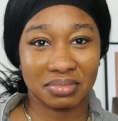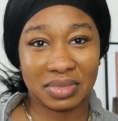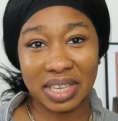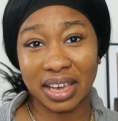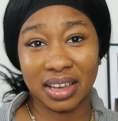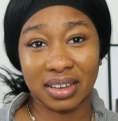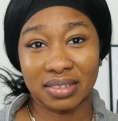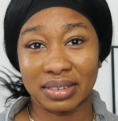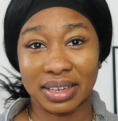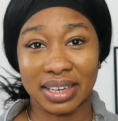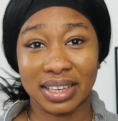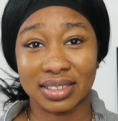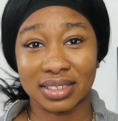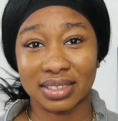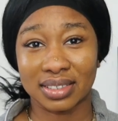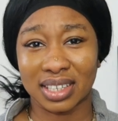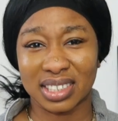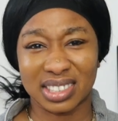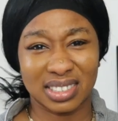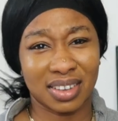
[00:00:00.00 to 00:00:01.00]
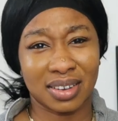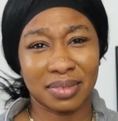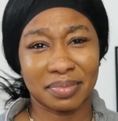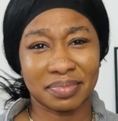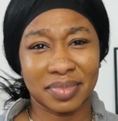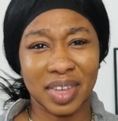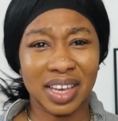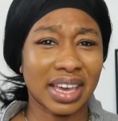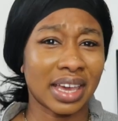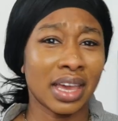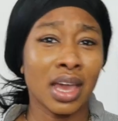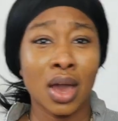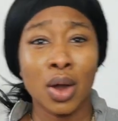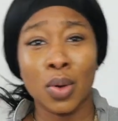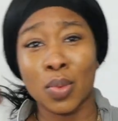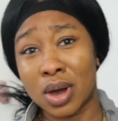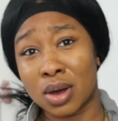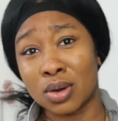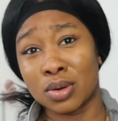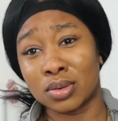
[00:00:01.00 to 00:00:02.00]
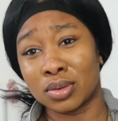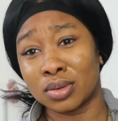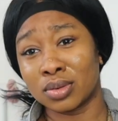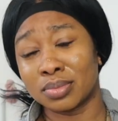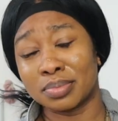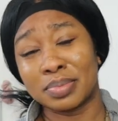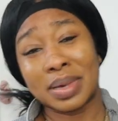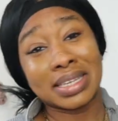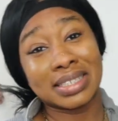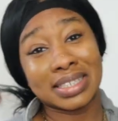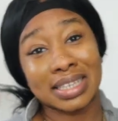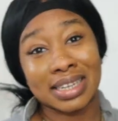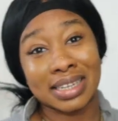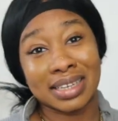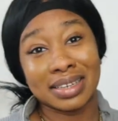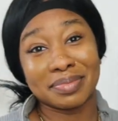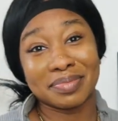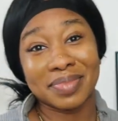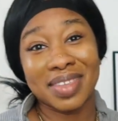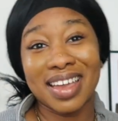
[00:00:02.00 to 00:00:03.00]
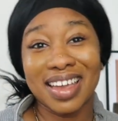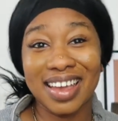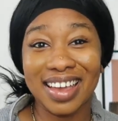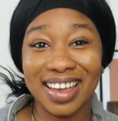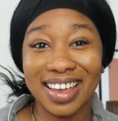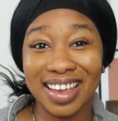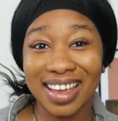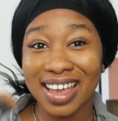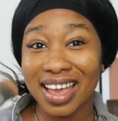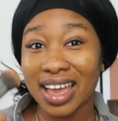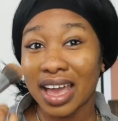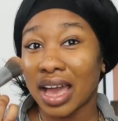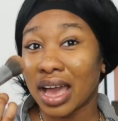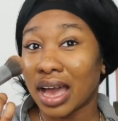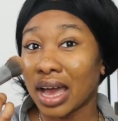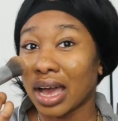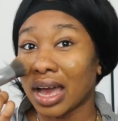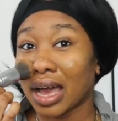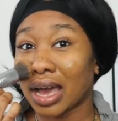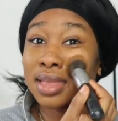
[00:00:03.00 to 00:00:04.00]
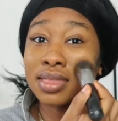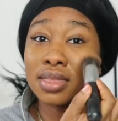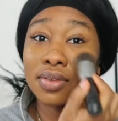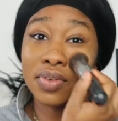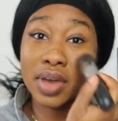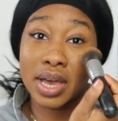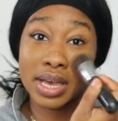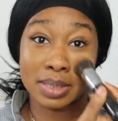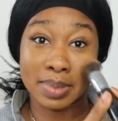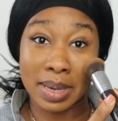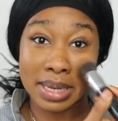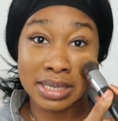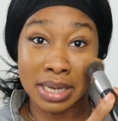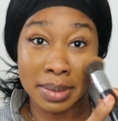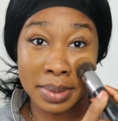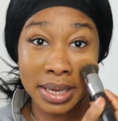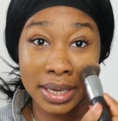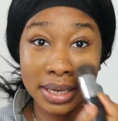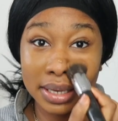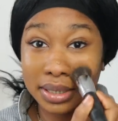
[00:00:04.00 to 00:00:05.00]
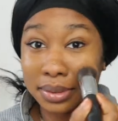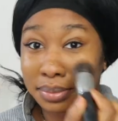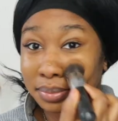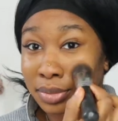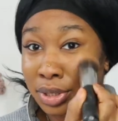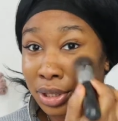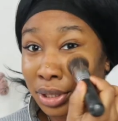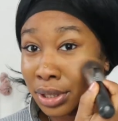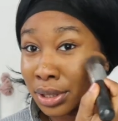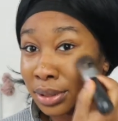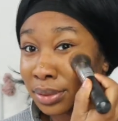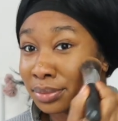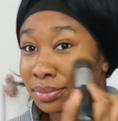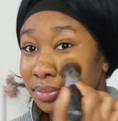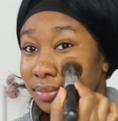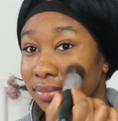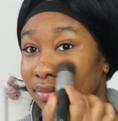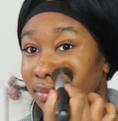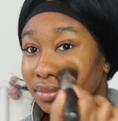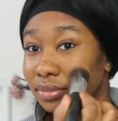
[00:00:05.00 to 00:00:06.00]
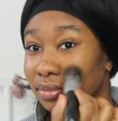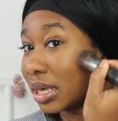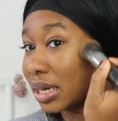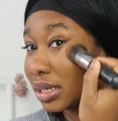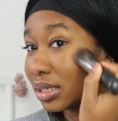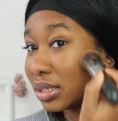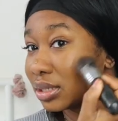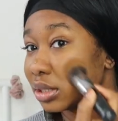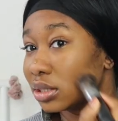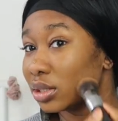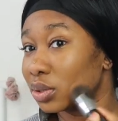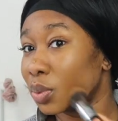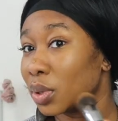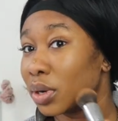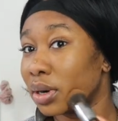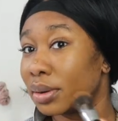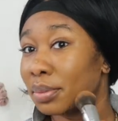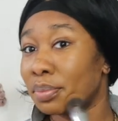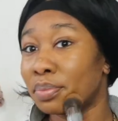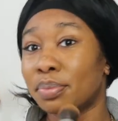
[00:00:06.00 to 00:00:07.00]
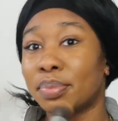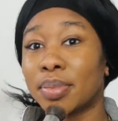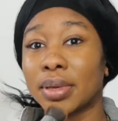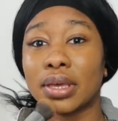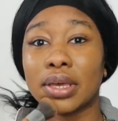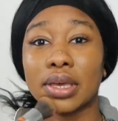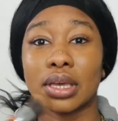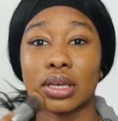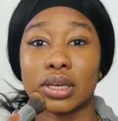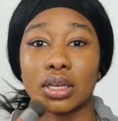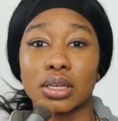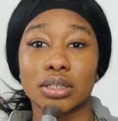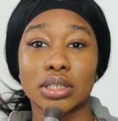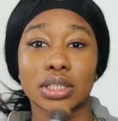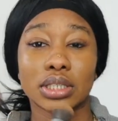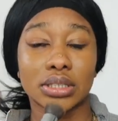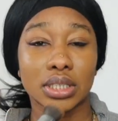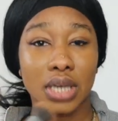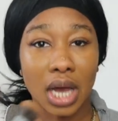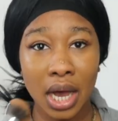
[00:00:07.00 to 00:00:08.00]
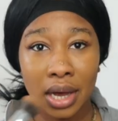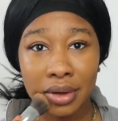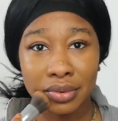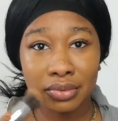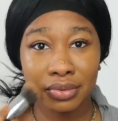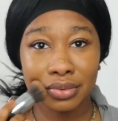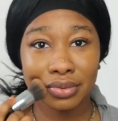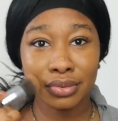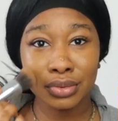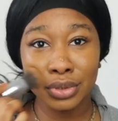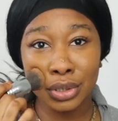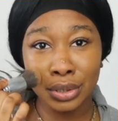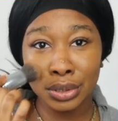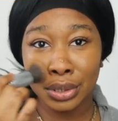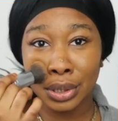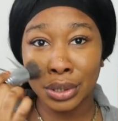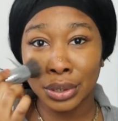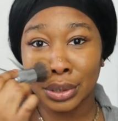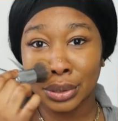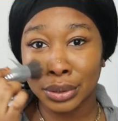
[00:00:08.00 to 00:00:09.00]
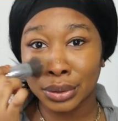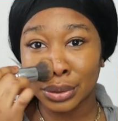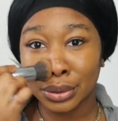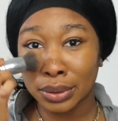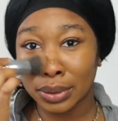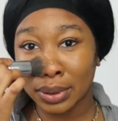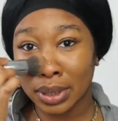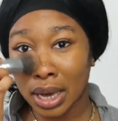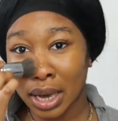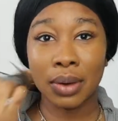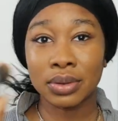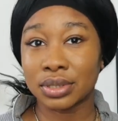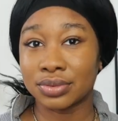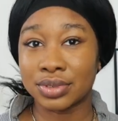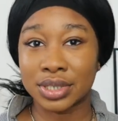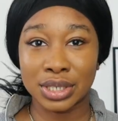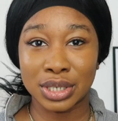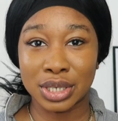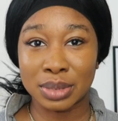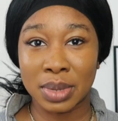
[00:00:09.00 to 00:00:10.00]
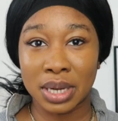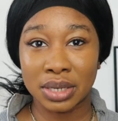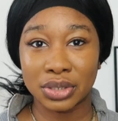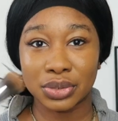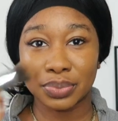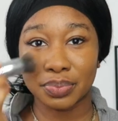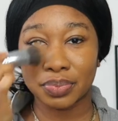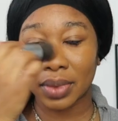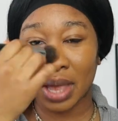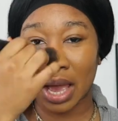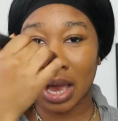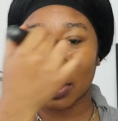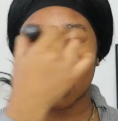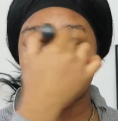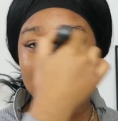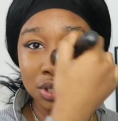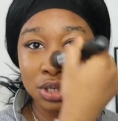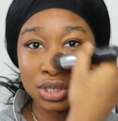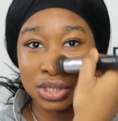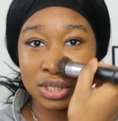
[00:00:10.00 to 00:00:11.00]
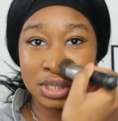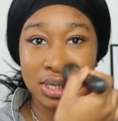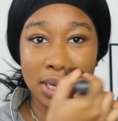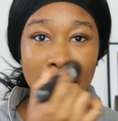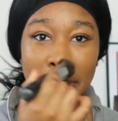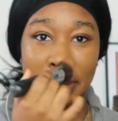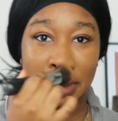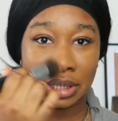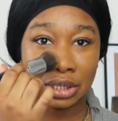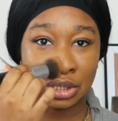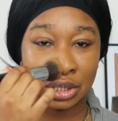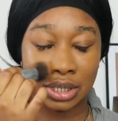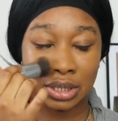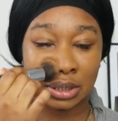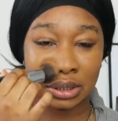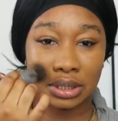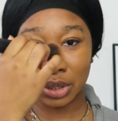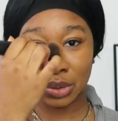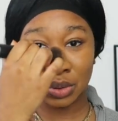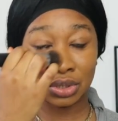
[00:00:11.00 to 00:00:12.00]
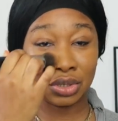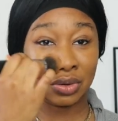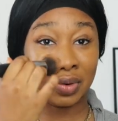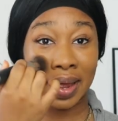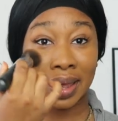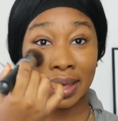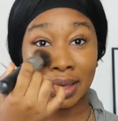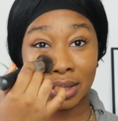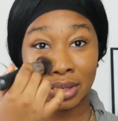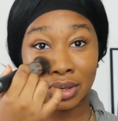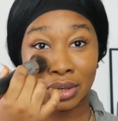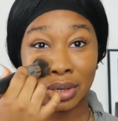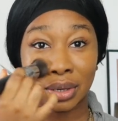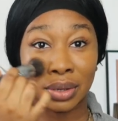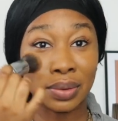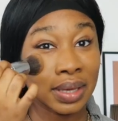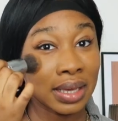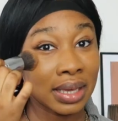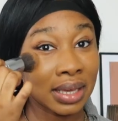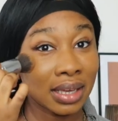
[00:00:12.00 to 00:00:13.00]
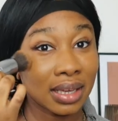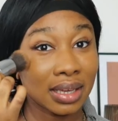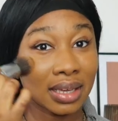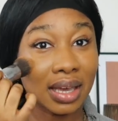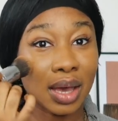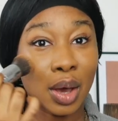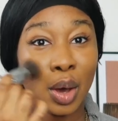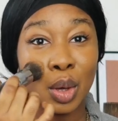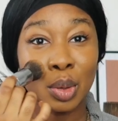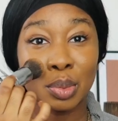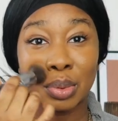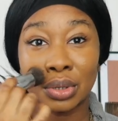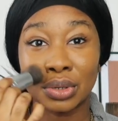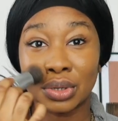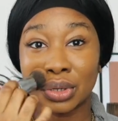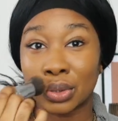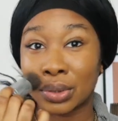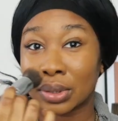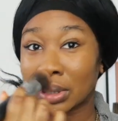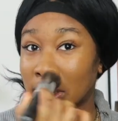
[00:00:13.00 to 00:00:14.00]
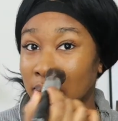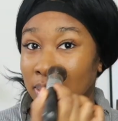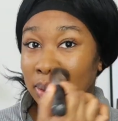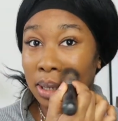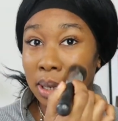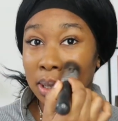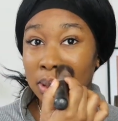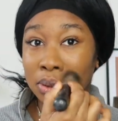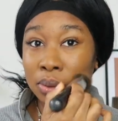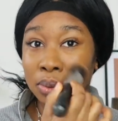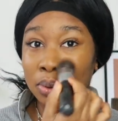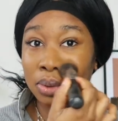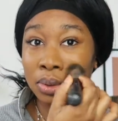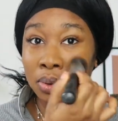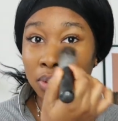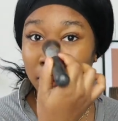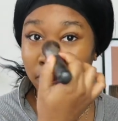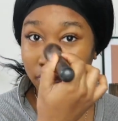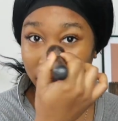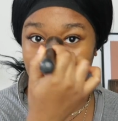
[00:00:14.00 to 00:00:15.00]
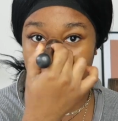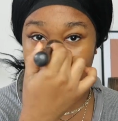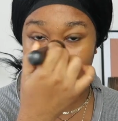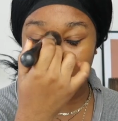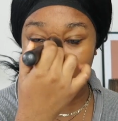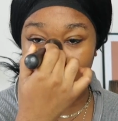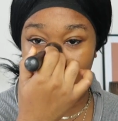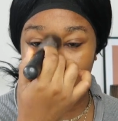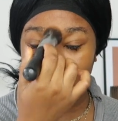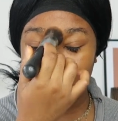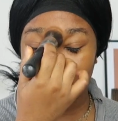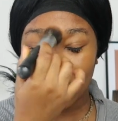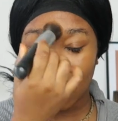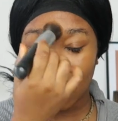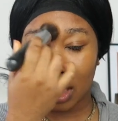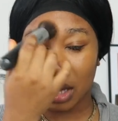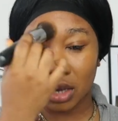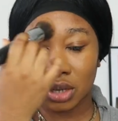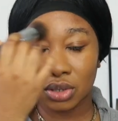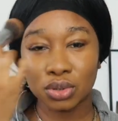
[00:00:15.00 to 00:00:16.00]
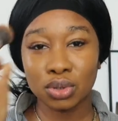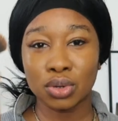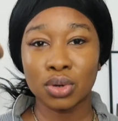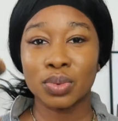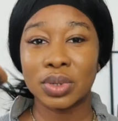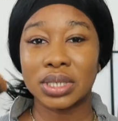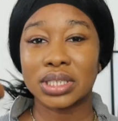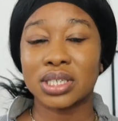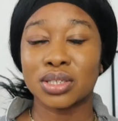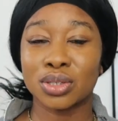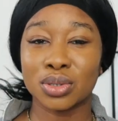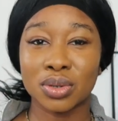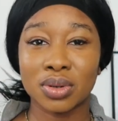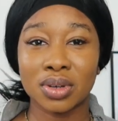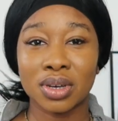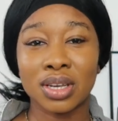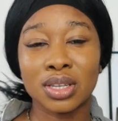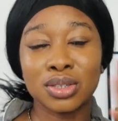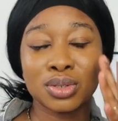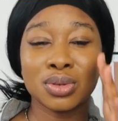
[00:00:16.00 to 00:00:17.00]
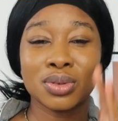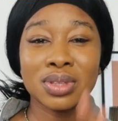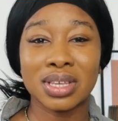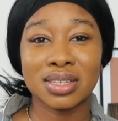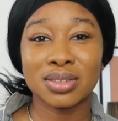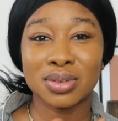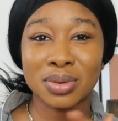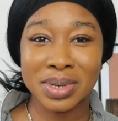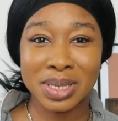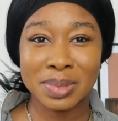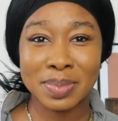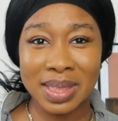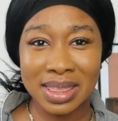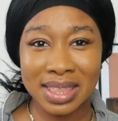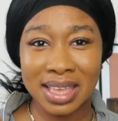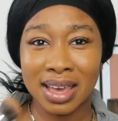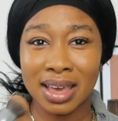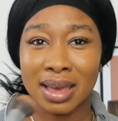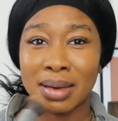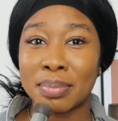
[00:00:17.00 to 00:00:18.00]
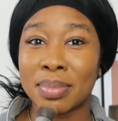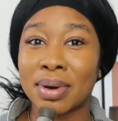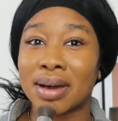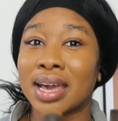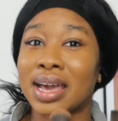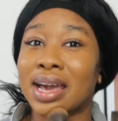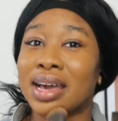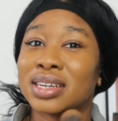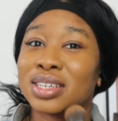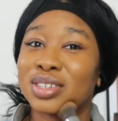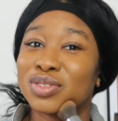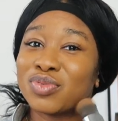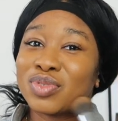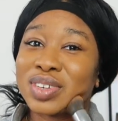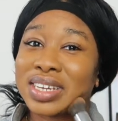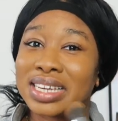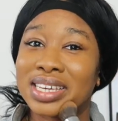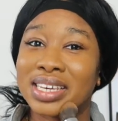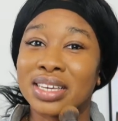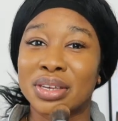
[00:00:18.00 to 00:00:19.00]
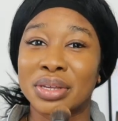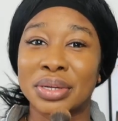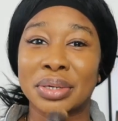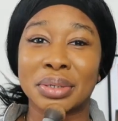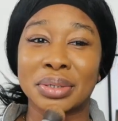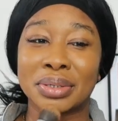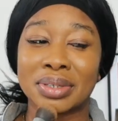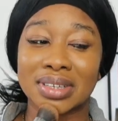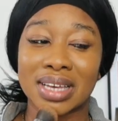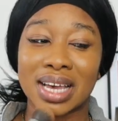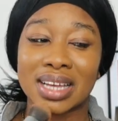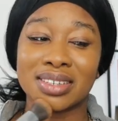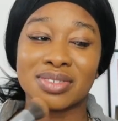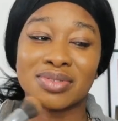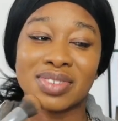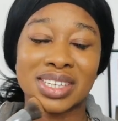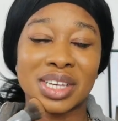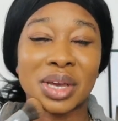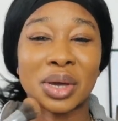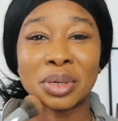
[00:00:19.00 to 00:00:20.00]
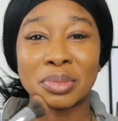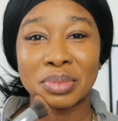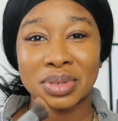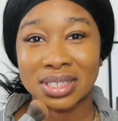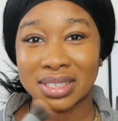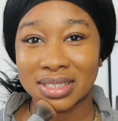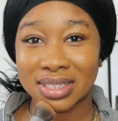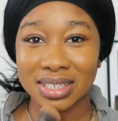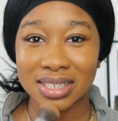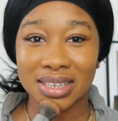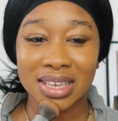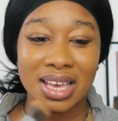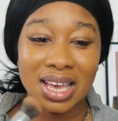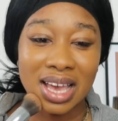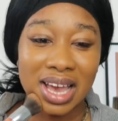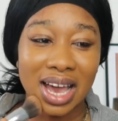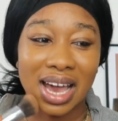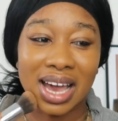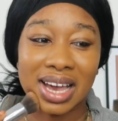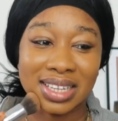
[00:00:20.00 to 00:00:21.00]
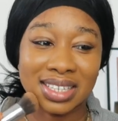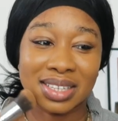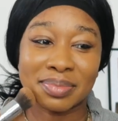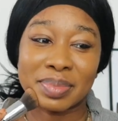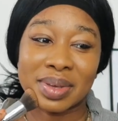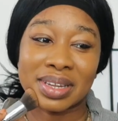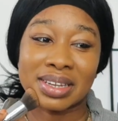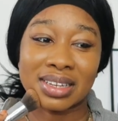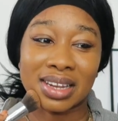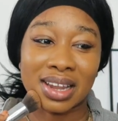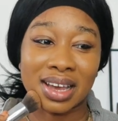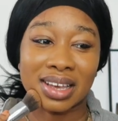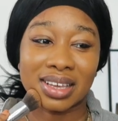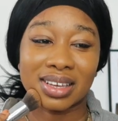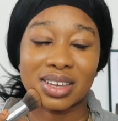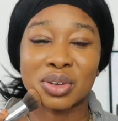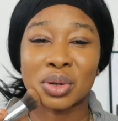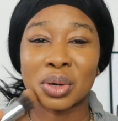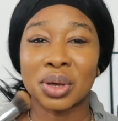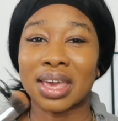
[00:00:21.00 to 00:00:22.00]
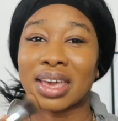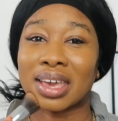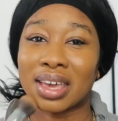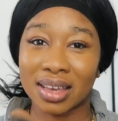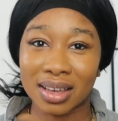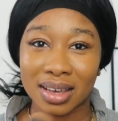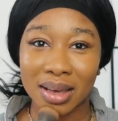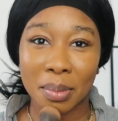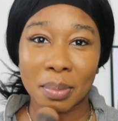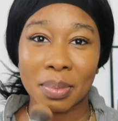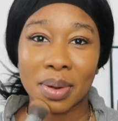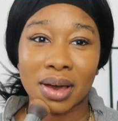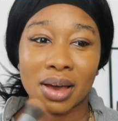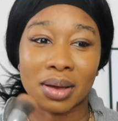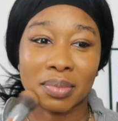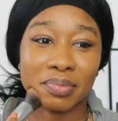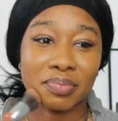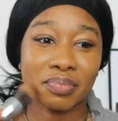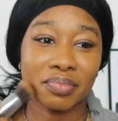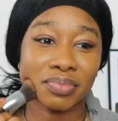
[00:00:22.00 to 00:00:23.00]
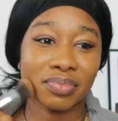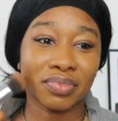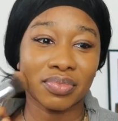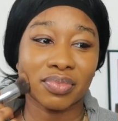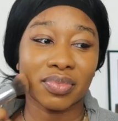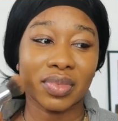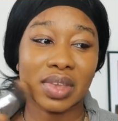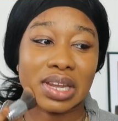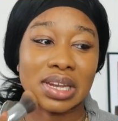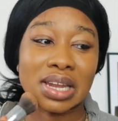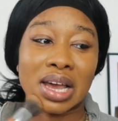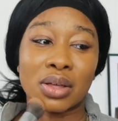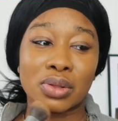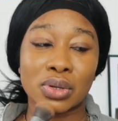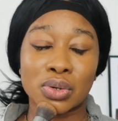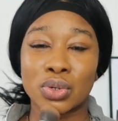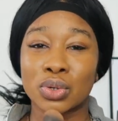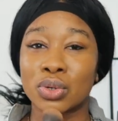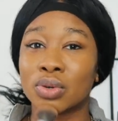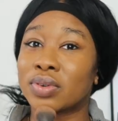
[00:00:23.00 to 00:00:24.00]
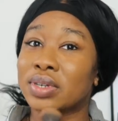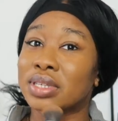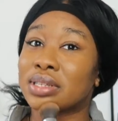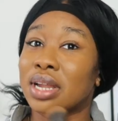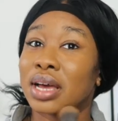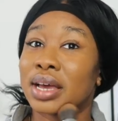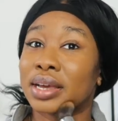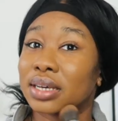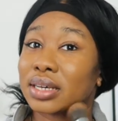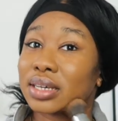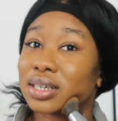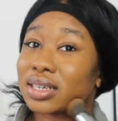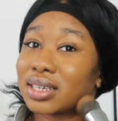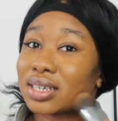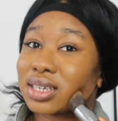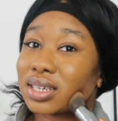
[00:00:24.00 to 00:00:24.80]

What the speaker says: Yeah, I guess I start. Okay, well, basically, in the first pandemic, you know, things were a bit tough, you know. I wasn't really doing much. I was literally just taking pictures, which was great, you know. It opened a new door for me. A door that's always been there, but I hadn't really, you know, opened. I'd been like knocking, but now the door is like,